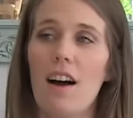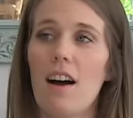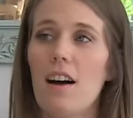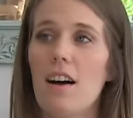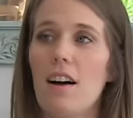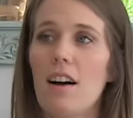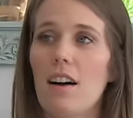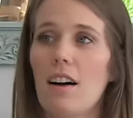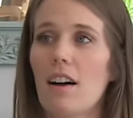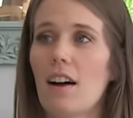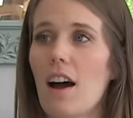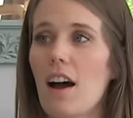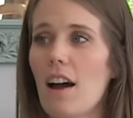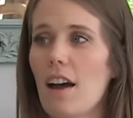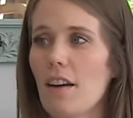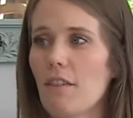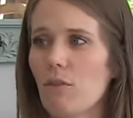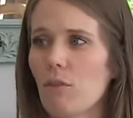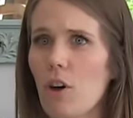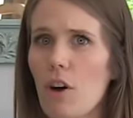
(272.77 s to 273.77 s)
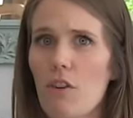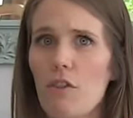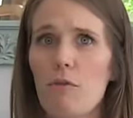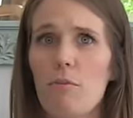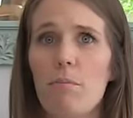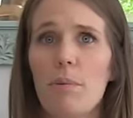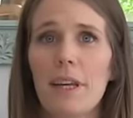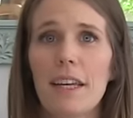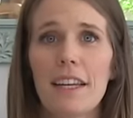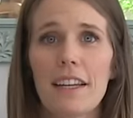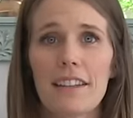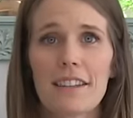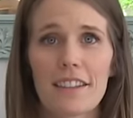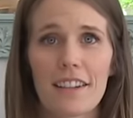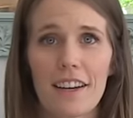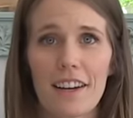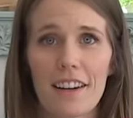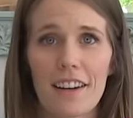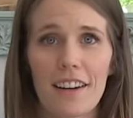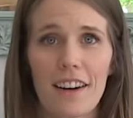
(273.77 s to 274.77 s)
I love
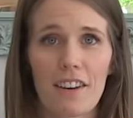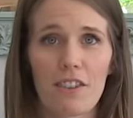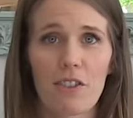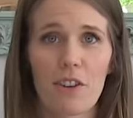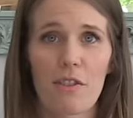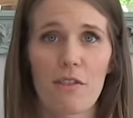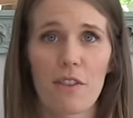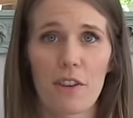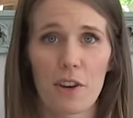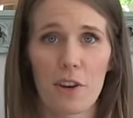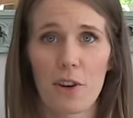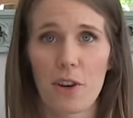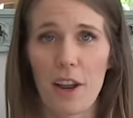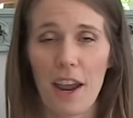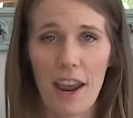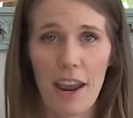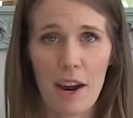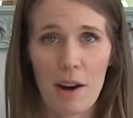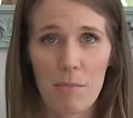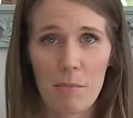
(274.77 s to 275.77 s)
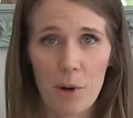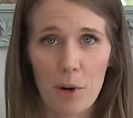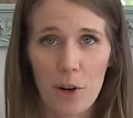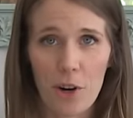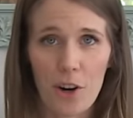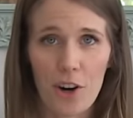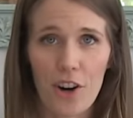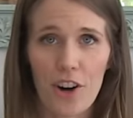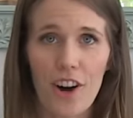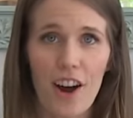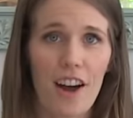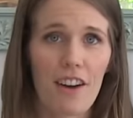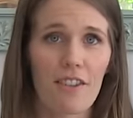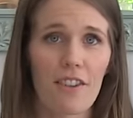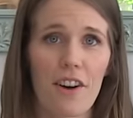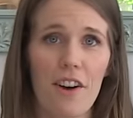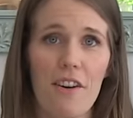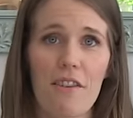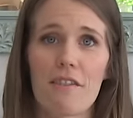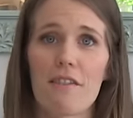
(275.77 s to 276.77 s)
pizza. I love a good hamburger. I
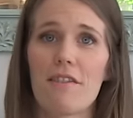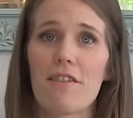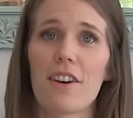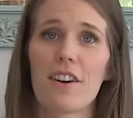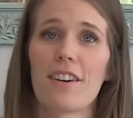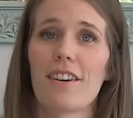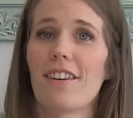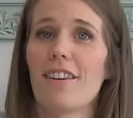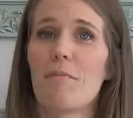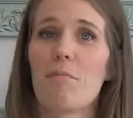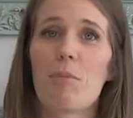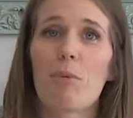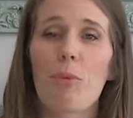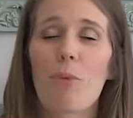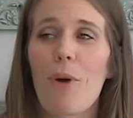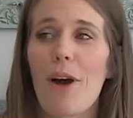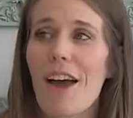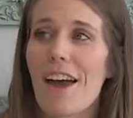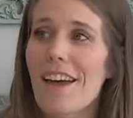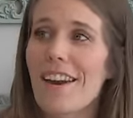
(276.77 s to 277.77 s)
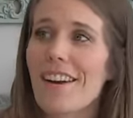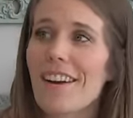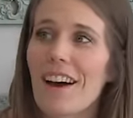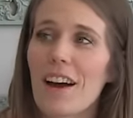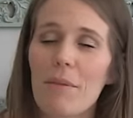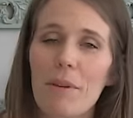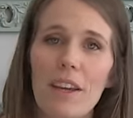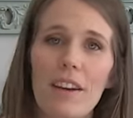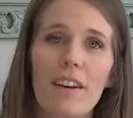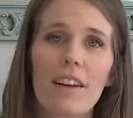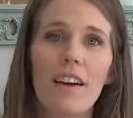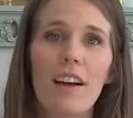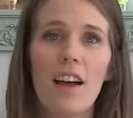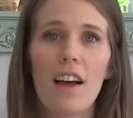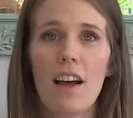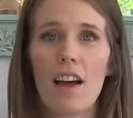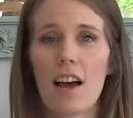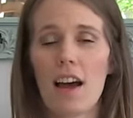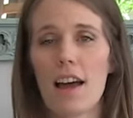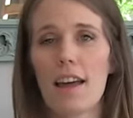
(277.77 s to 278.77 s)
love bread. I mean,
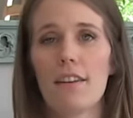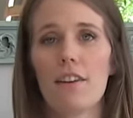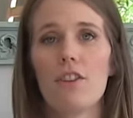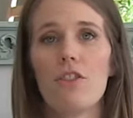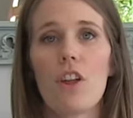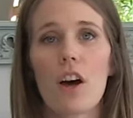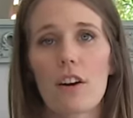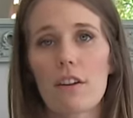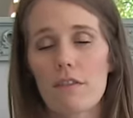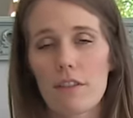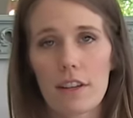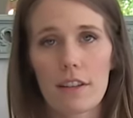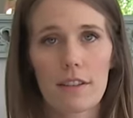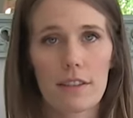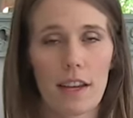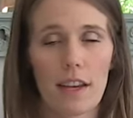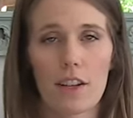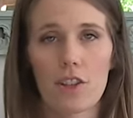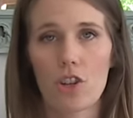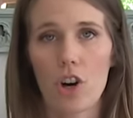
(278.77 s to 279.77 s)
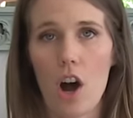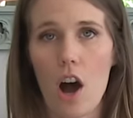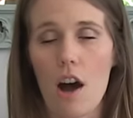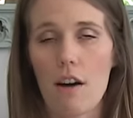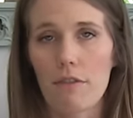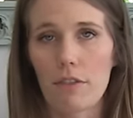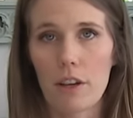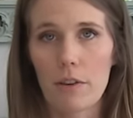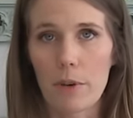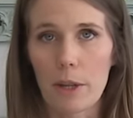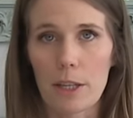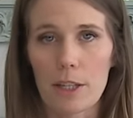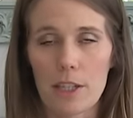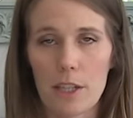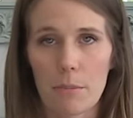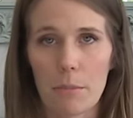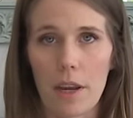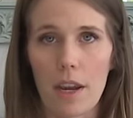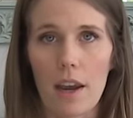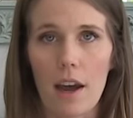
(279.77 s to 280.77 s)
and none of these things are off limits
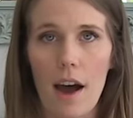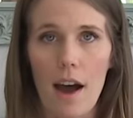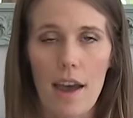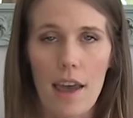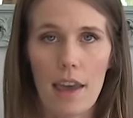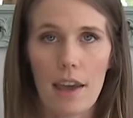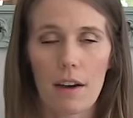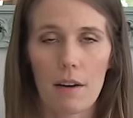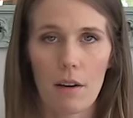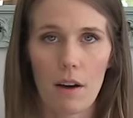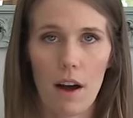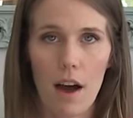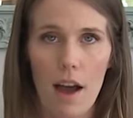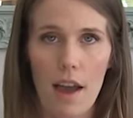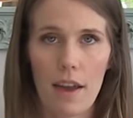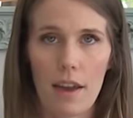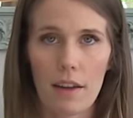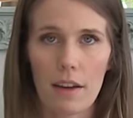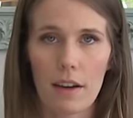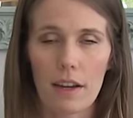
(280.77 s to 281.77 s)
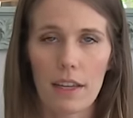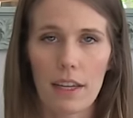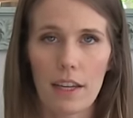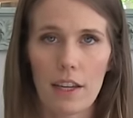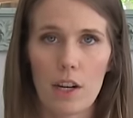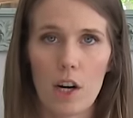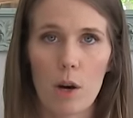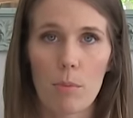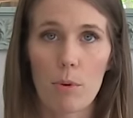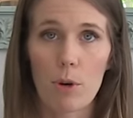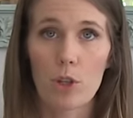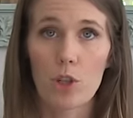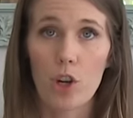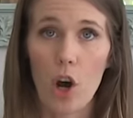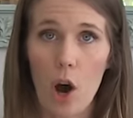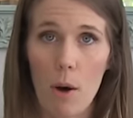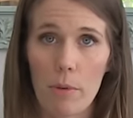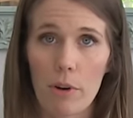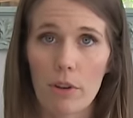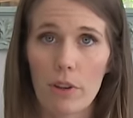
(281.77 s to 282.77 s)
to me. I eat a
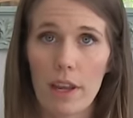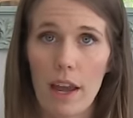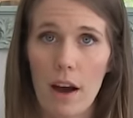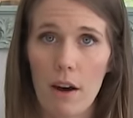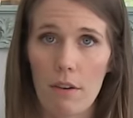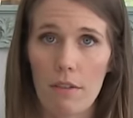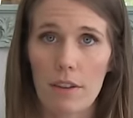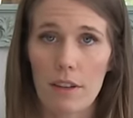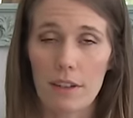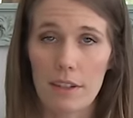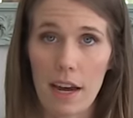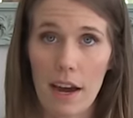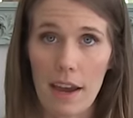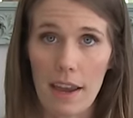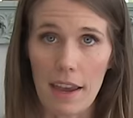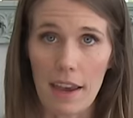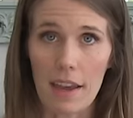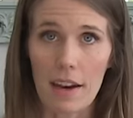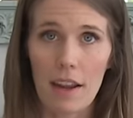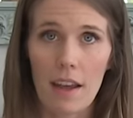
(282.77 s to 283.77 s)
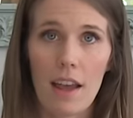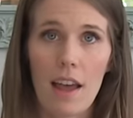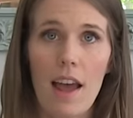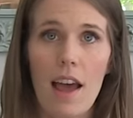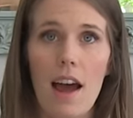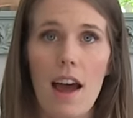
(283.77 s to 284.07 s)
predominantly healthy diet,